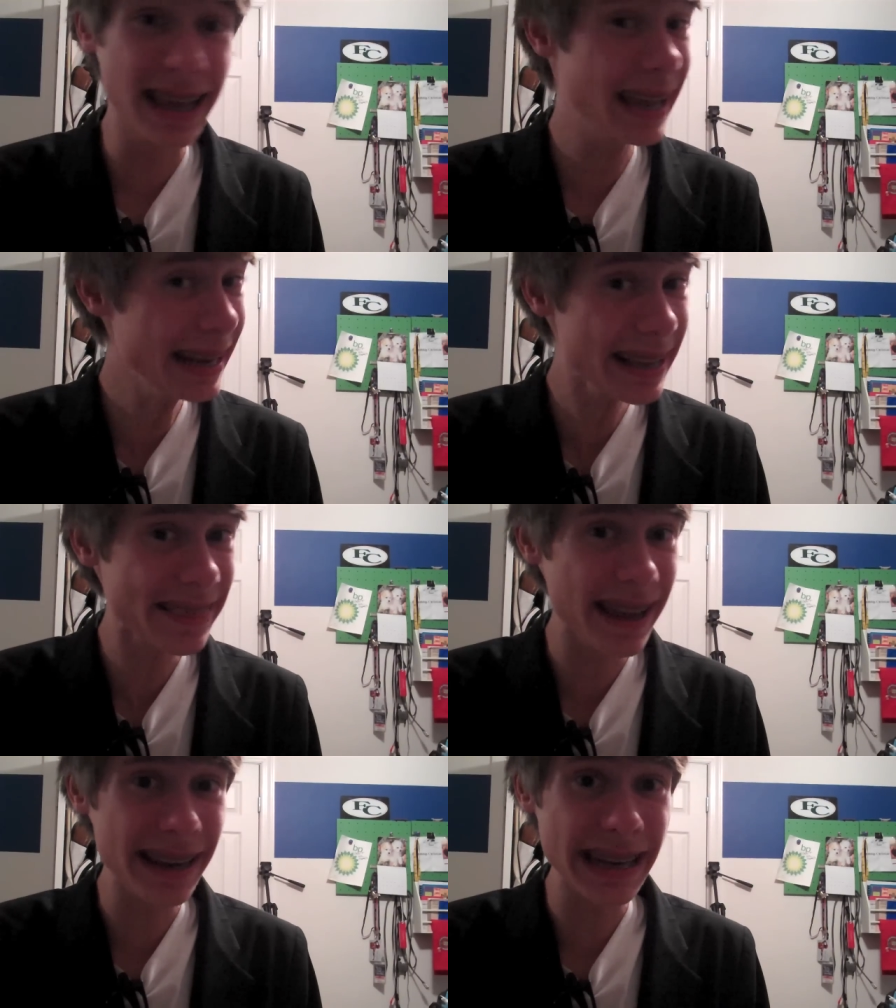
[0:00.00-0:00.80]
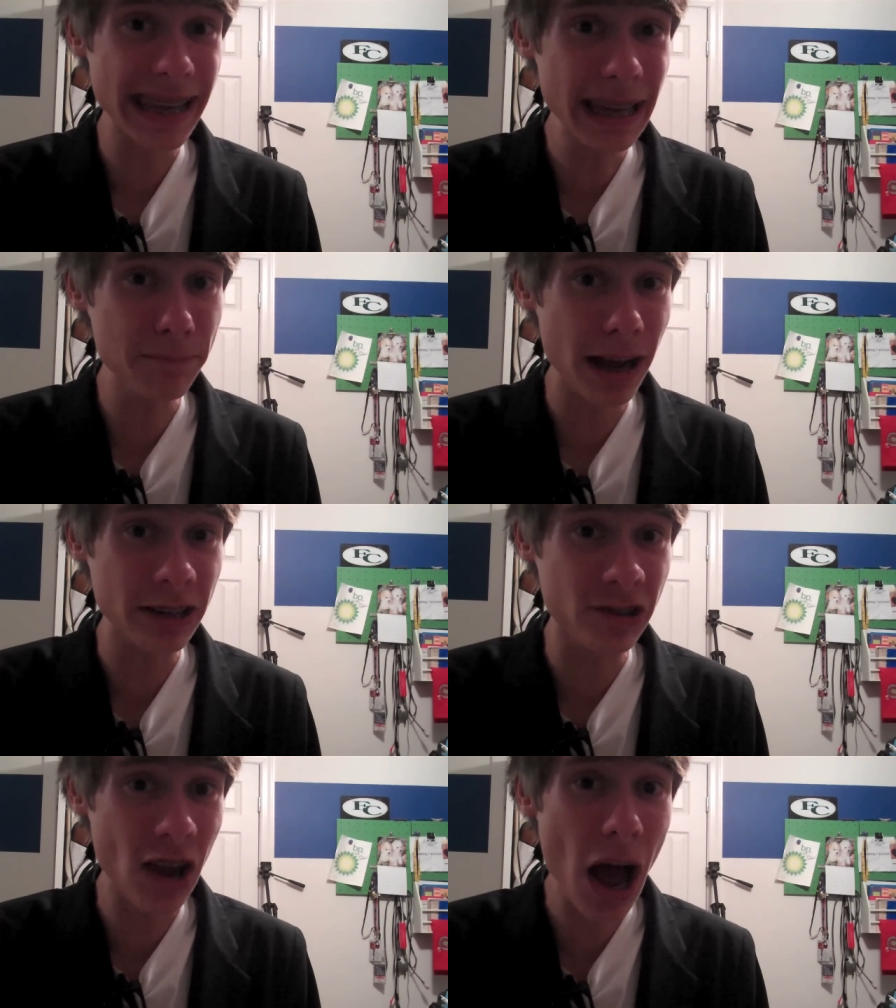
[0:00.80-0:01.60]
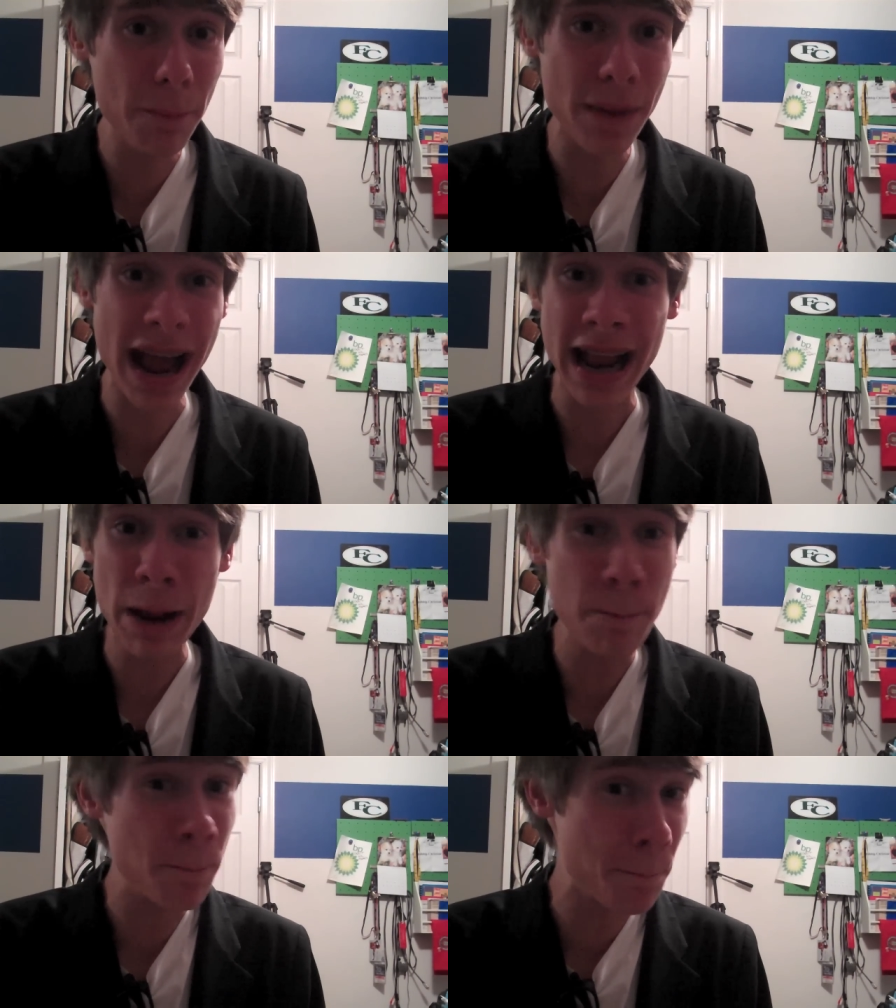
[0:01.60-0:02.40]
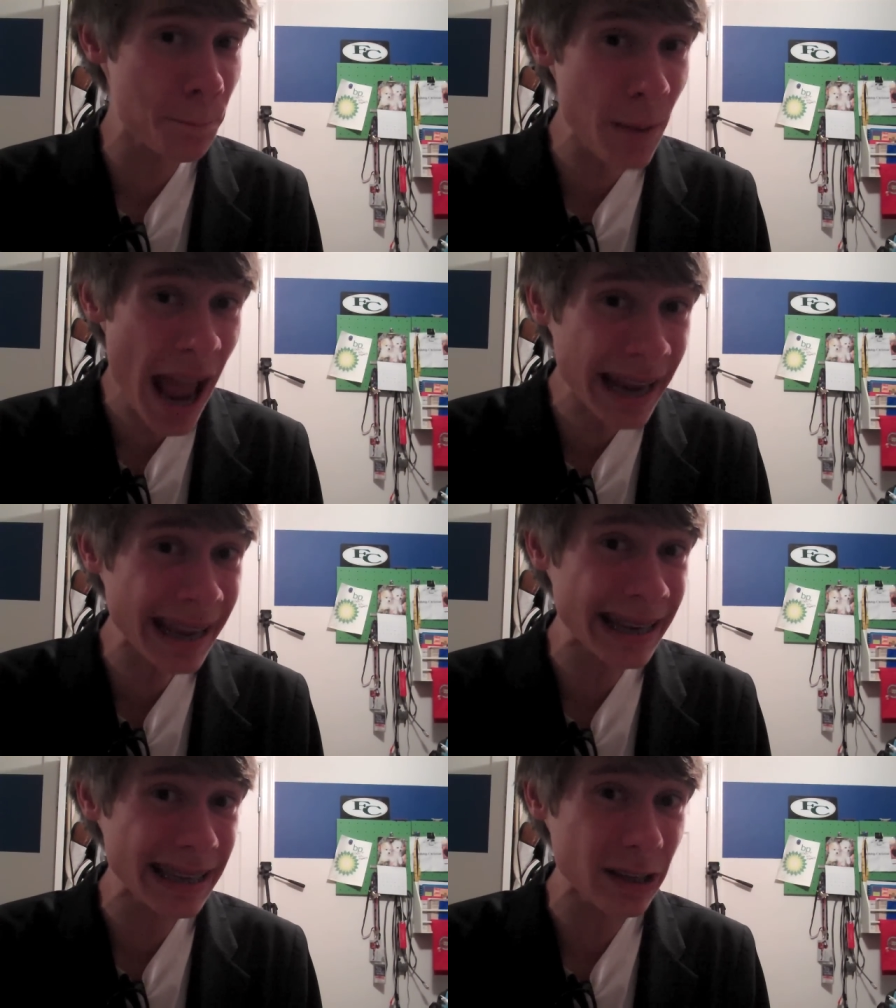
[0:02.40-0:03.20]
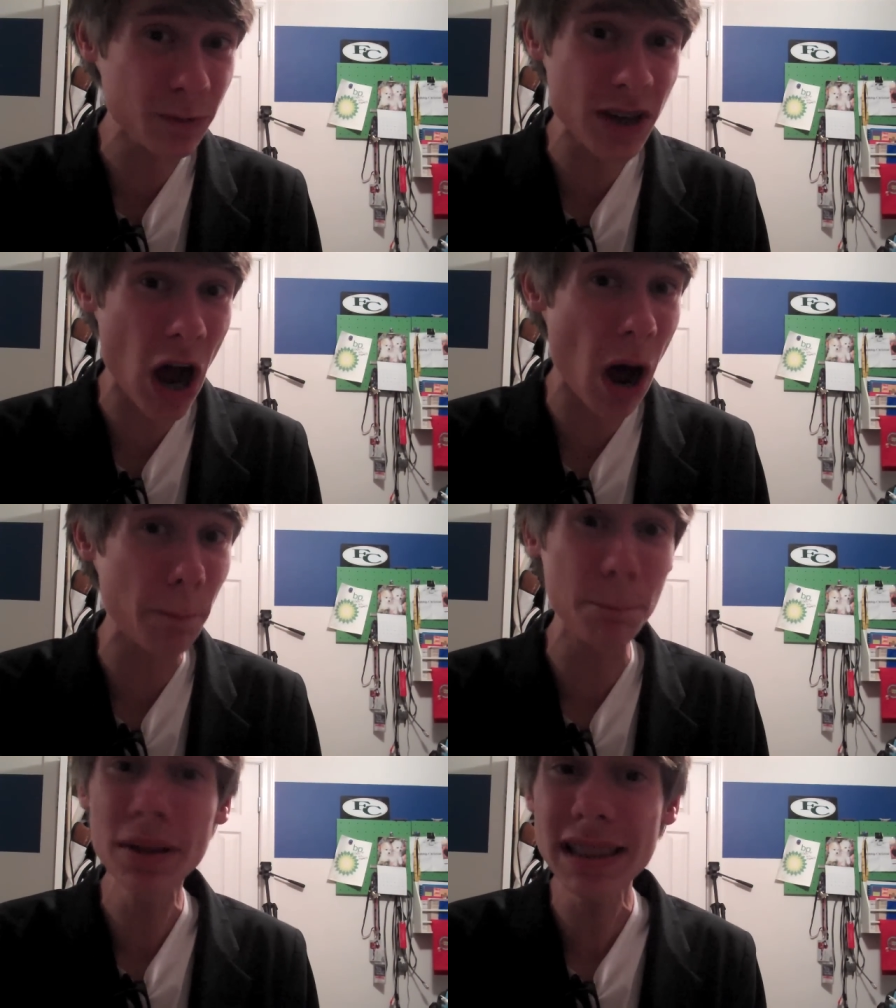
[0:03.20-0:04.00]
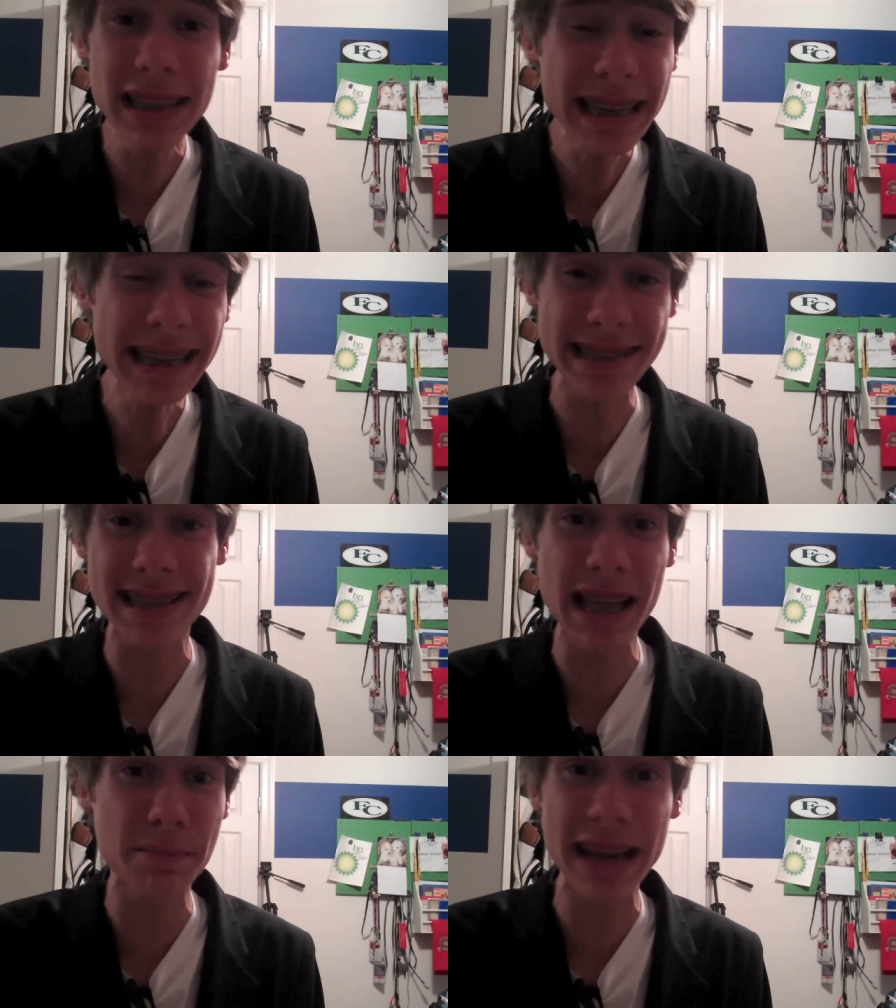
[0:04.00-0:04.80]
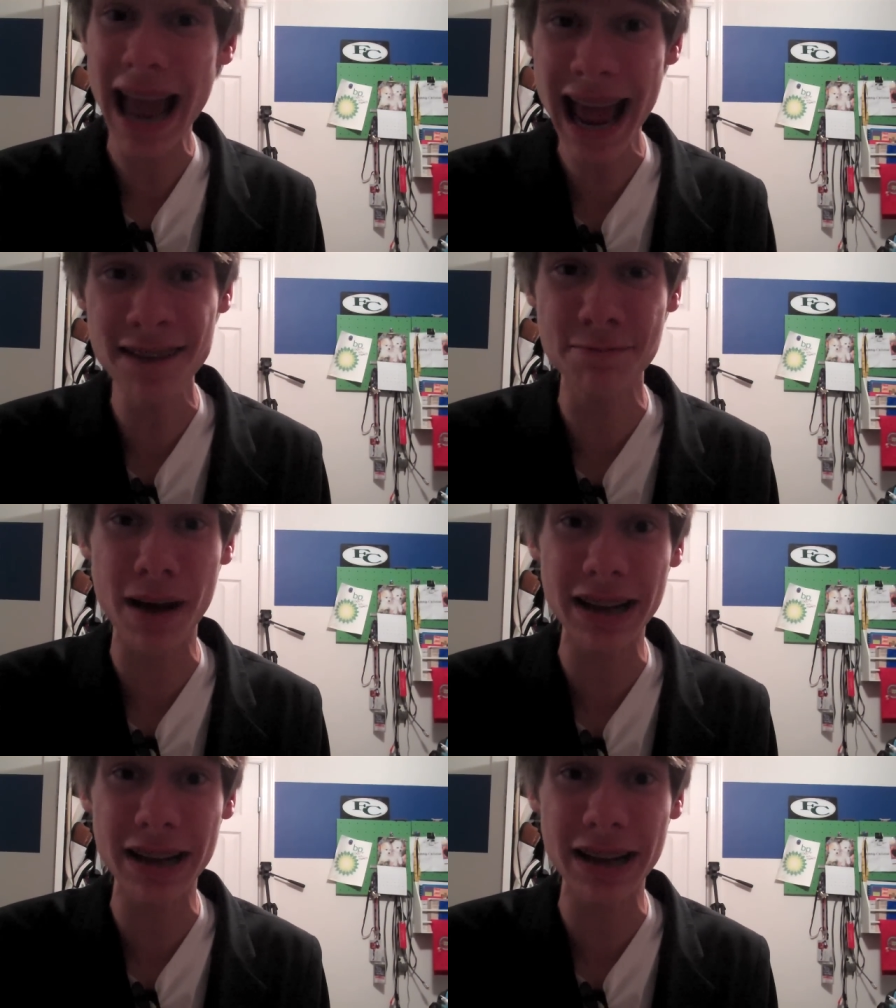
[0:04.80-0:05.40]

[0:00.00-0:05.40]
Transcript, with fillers: anything to get my job back. I'm begging you, Tom, please let me have my